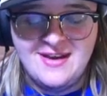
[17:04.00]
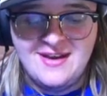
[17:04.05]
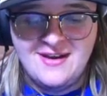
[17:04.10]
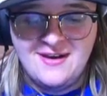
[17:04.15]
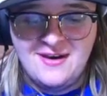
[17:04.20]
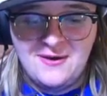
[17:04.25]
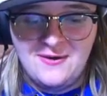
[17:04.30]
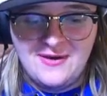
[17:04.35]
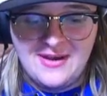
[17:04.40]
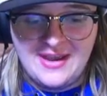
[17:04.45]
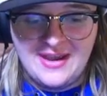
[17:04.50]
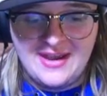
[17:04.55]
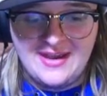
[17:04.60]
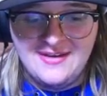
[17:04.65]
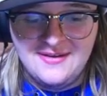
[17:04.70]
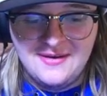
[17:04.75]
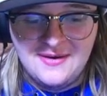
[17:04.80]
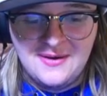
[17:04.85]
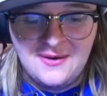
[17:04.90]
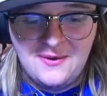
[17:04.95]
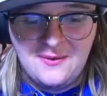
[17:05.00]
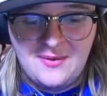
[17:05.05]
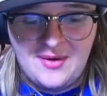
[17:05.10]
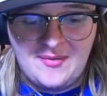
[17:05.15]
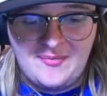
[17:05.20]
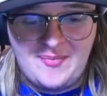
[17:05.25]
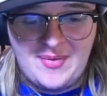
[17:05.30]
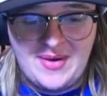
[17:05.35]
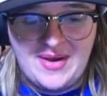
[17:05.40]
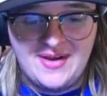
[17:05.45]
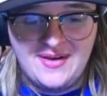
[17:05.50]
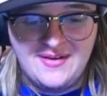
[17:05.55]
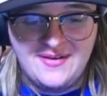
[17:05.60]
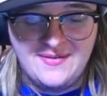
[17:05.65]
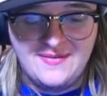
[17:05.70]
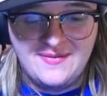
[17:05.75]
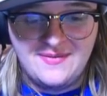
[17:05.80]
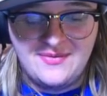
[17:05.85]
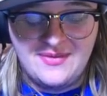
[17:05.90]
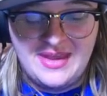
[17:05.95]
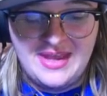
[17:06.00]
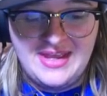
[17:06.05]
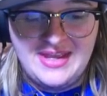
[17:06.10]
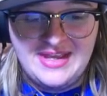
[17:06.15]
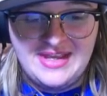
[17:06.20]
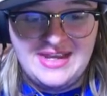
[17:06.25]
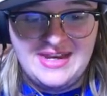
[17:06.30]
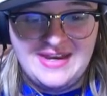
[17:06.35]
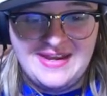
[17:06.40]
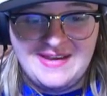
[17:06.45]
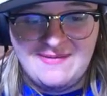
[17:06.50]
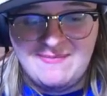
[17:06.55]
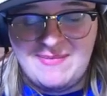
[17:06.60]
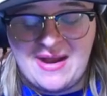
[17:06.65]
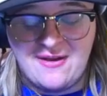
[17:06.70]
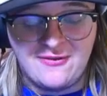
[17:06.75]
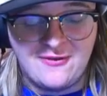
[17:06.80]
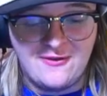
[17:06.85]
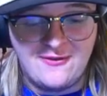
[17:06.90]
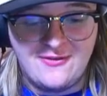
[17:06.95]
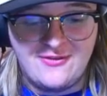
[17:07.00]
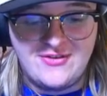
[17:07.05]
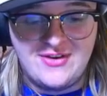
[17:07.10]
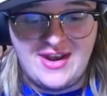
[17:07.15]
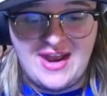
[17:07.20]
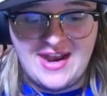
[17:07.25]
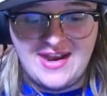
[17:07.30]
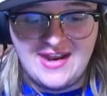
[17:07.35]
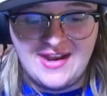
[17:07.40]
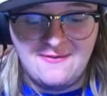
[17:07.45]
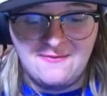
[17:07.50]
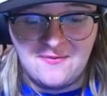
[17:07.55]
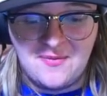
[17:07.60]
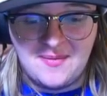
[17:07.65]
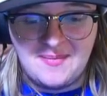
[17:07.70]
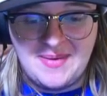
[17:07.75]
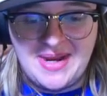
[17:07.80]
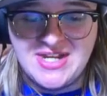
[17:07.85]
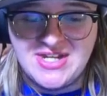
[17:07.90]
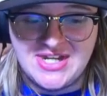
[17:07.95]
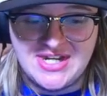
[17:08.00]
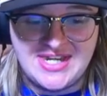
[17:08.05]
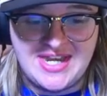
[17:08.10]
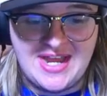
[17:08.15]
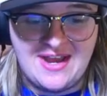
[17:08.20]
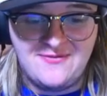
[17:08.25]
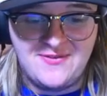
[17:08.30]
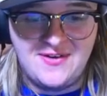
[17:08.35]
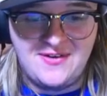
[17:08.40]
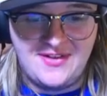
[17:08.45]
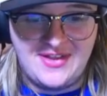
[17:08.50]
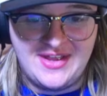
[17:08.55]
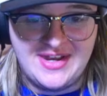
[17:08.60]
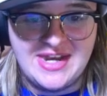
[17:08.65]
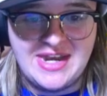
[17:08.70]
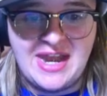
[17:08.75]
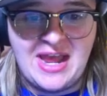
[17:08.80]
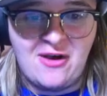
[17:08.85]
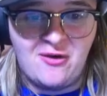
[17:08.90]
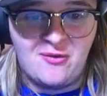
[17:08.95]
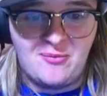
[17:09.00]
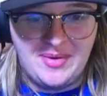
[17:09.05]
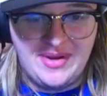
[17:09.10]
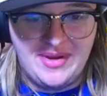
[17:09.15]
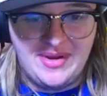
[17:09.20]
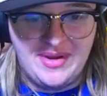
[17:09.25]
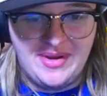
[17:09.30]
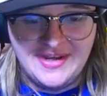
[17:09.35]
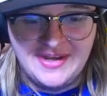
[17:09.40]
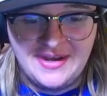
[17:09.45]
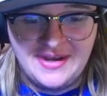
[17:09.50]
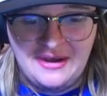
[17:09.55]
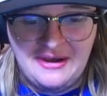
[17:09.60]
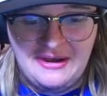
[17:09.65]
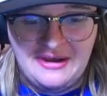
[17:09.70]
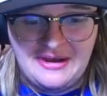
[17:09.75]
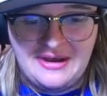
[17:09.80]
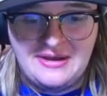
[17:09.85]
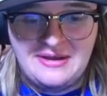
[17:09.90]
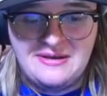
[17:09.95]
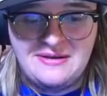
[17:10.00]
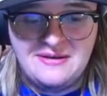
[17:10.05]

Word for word: Okay. Well, eating Bowser's genetic information definitely did help it. Huh.